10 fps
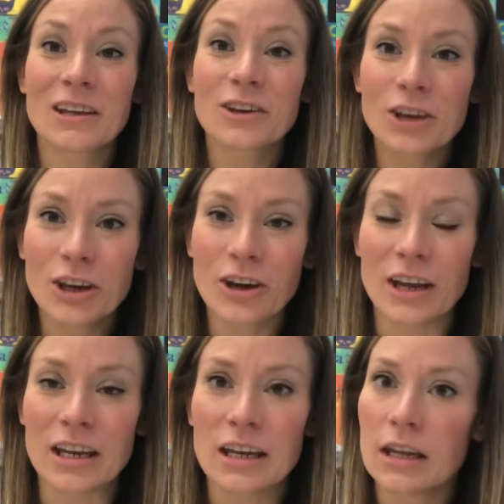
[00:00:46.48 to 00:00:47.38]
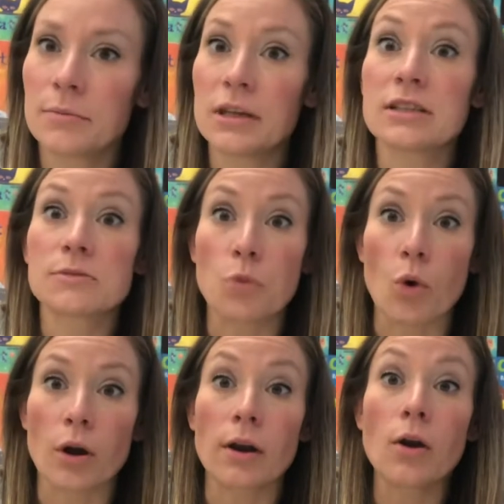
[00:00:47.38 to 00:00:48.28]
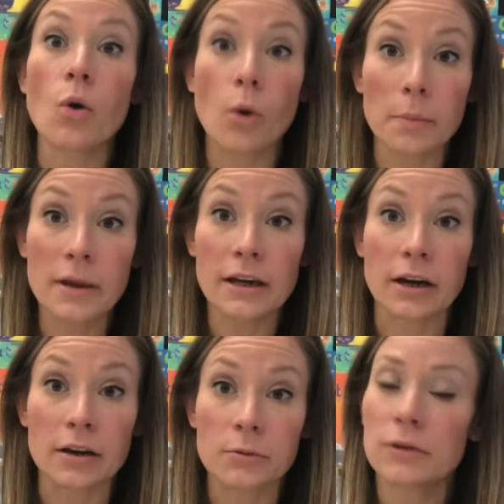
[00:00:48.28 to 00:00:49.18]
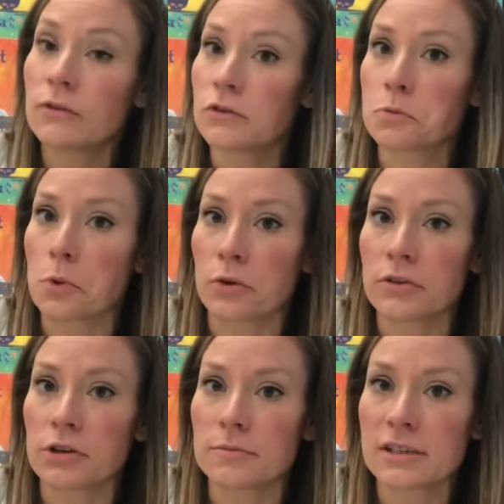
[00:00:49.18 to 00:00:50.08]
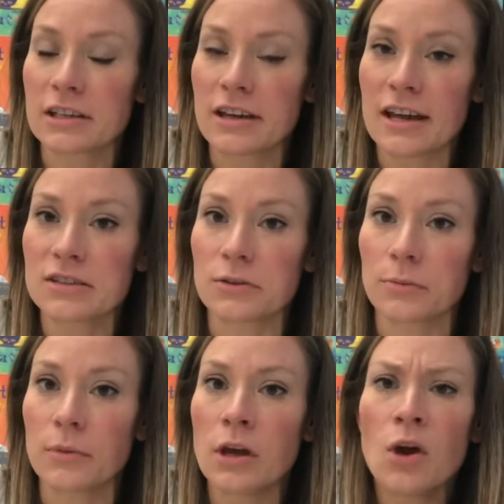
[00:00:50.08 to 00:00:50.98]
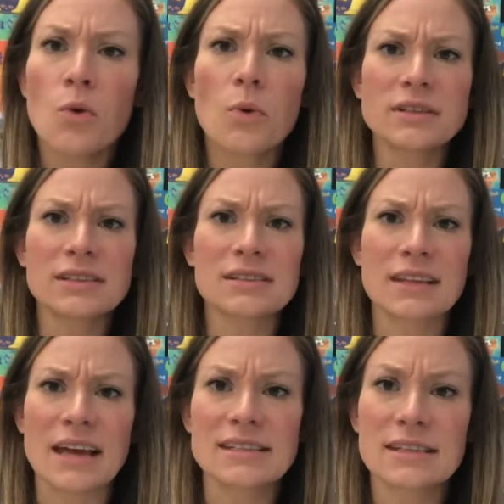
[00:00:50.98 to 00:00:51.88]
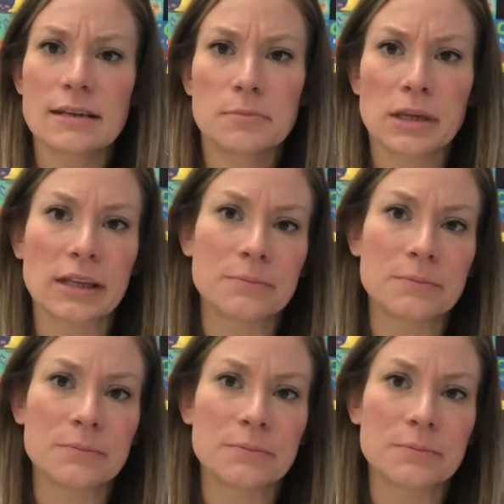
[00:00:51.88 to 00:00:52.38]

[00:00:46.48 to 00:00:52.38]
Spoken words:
Good. It means more or bigger. We've used both terms in the classroom. What does less than mean?